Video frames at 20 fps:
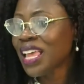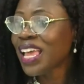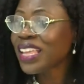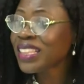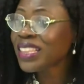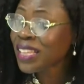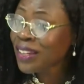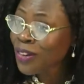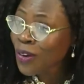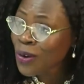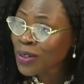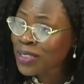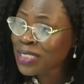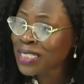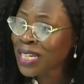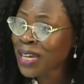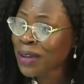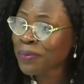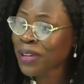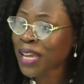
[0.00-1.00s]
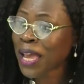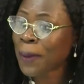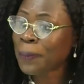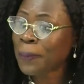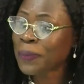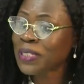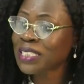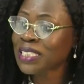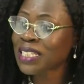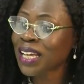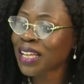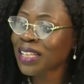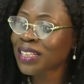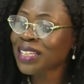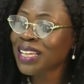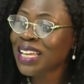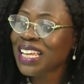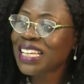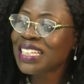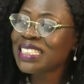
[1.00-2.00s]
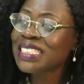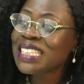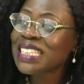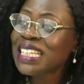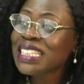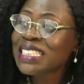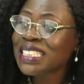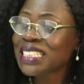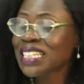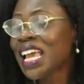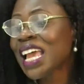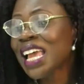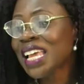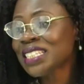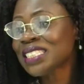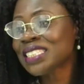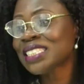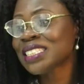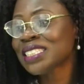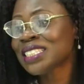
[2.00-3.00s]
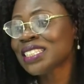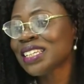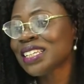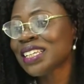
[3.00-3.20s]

And the long-term capital is the shares